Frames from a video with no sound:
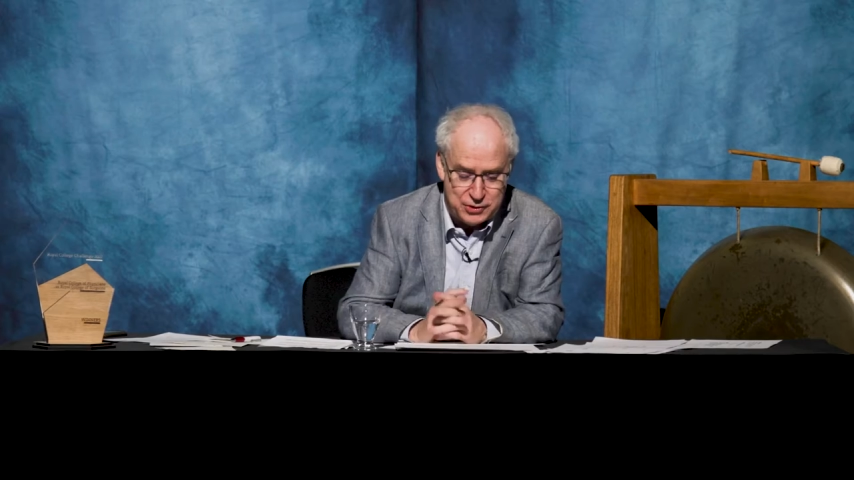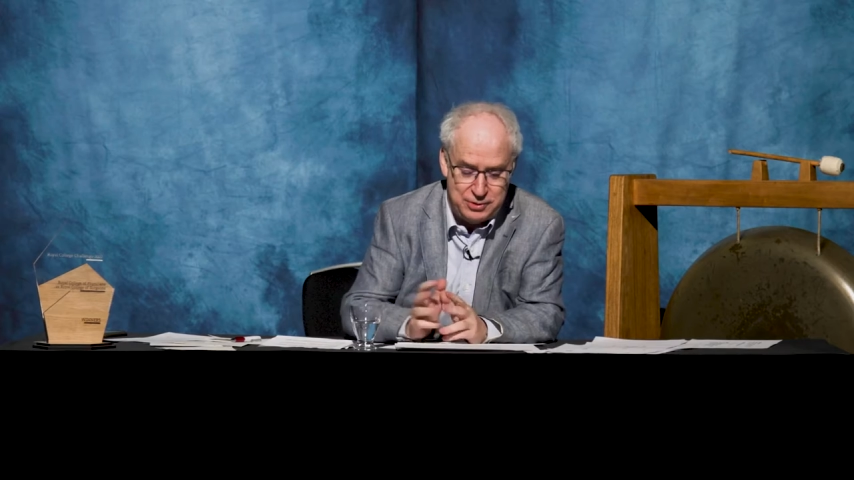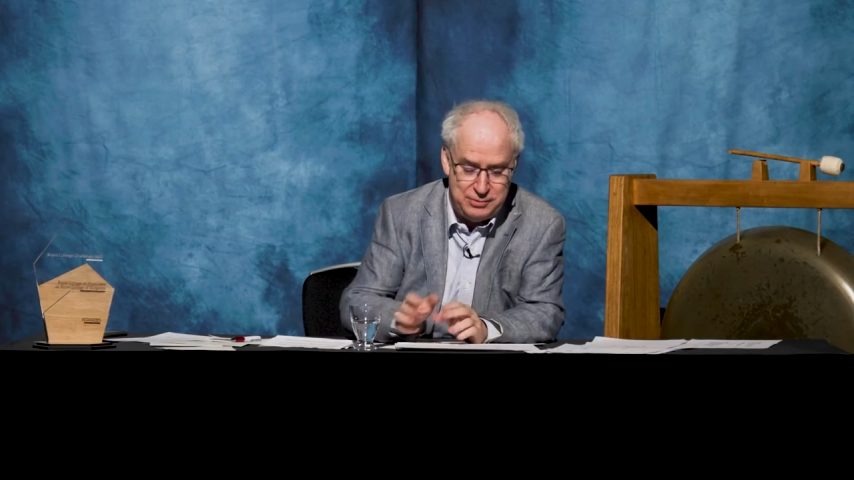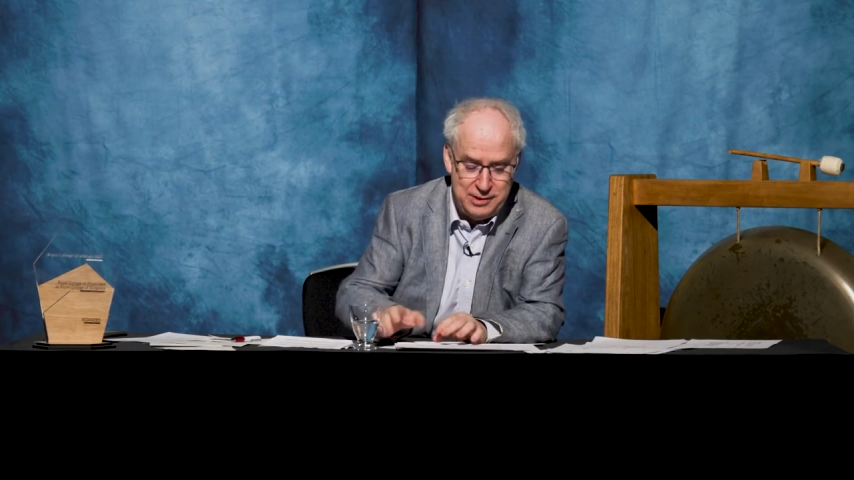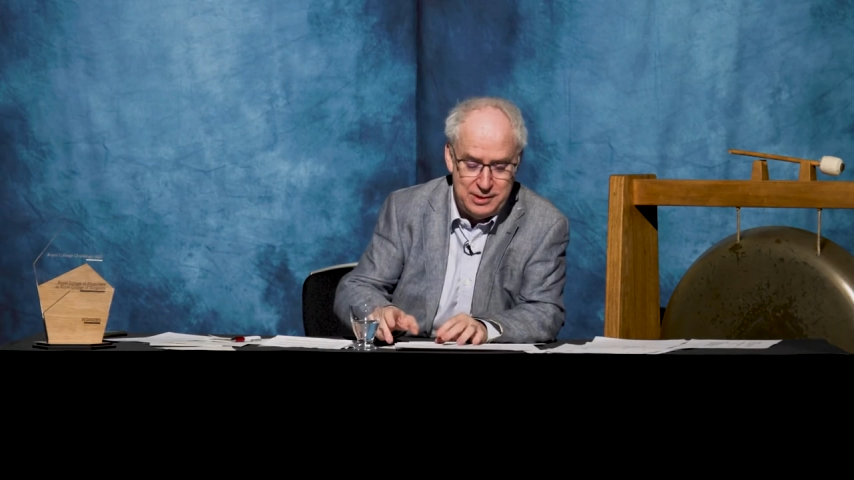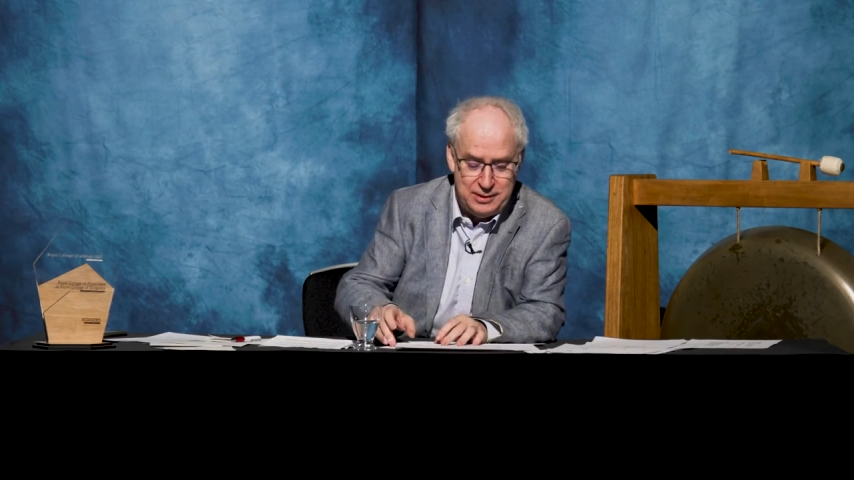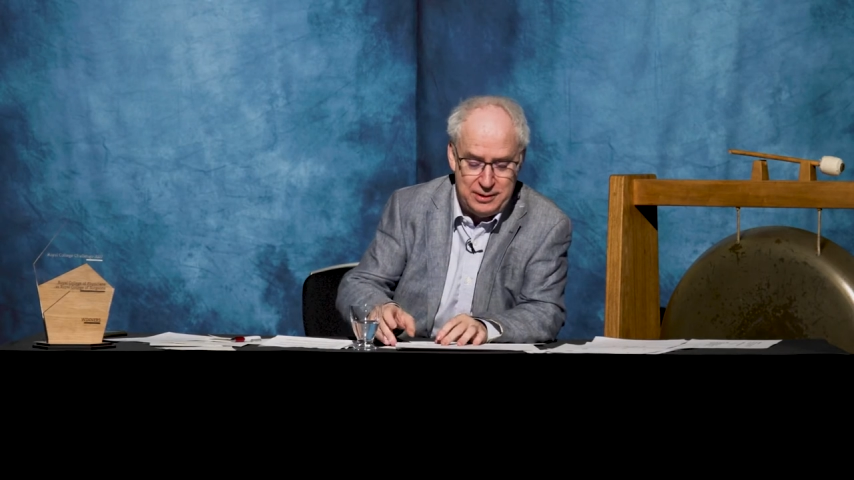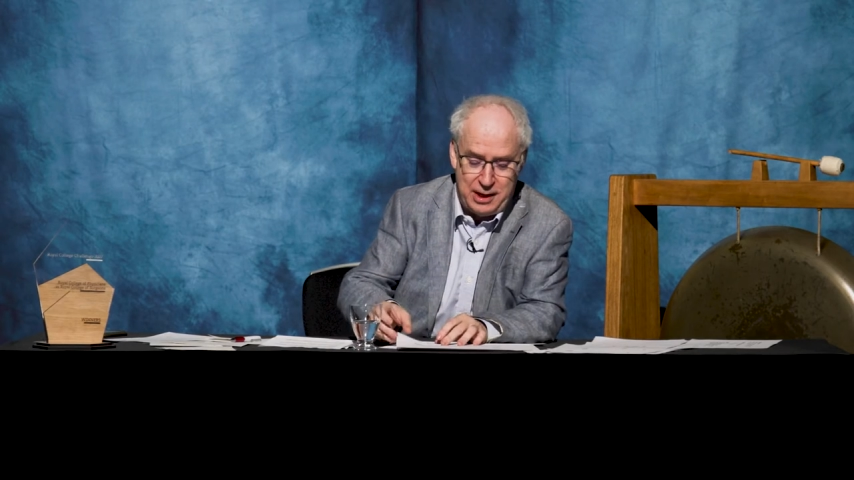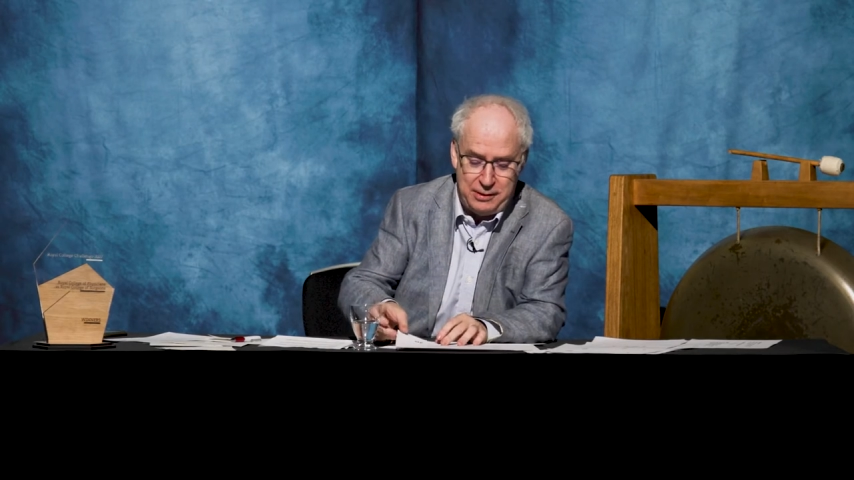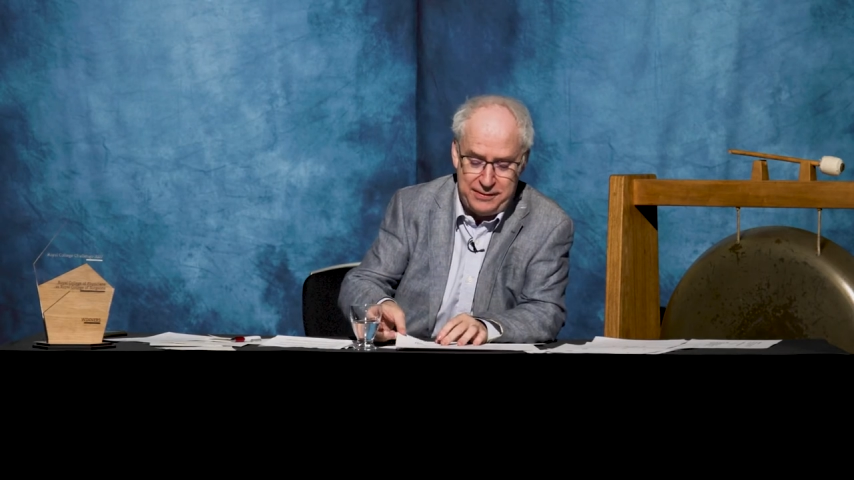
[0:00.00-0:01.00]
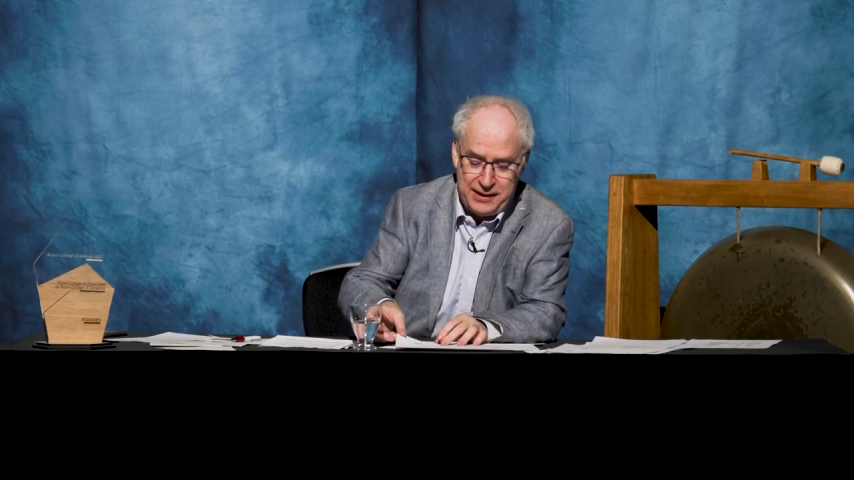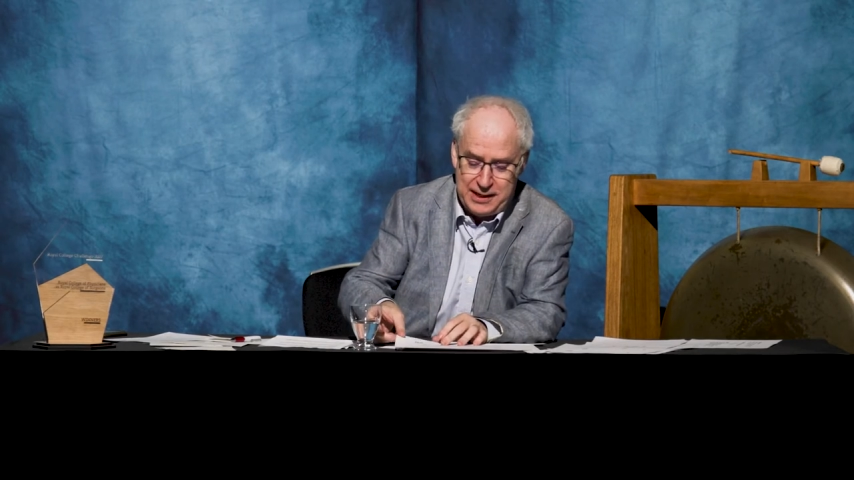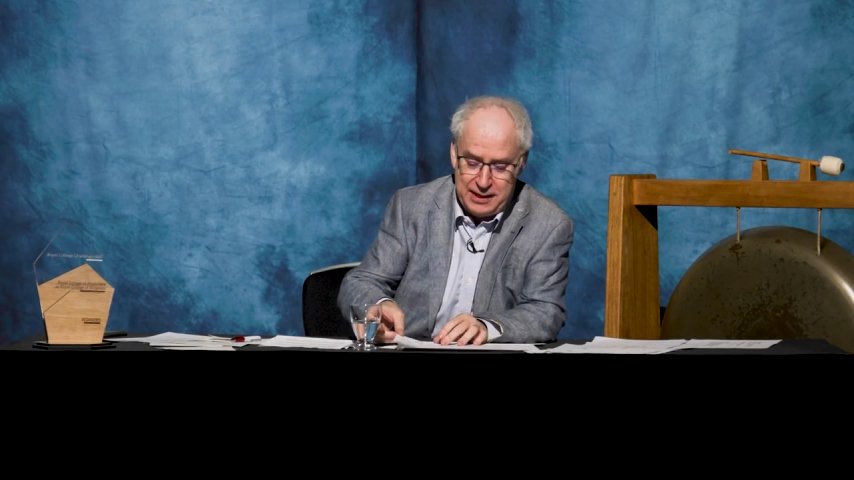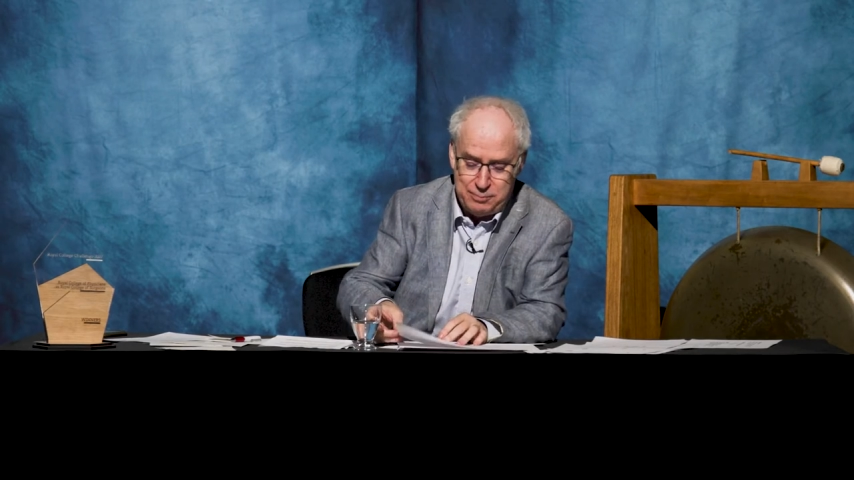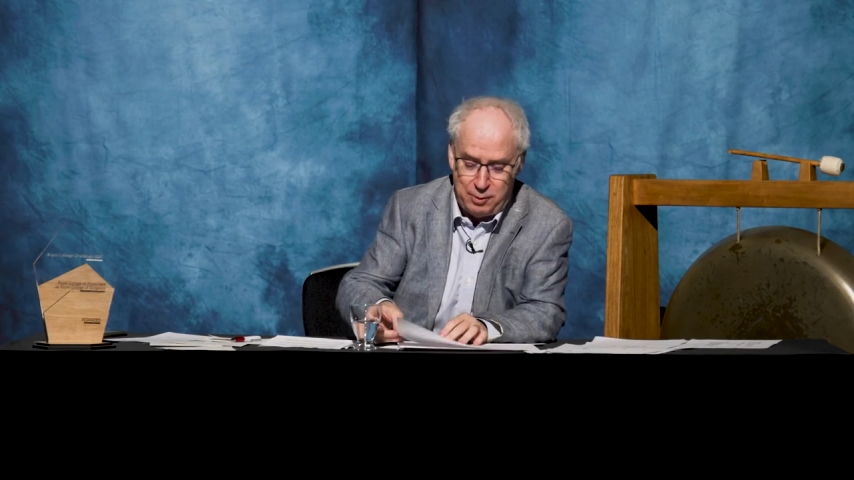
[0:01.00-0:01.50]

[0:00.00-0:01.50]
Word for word: true. Unthinking,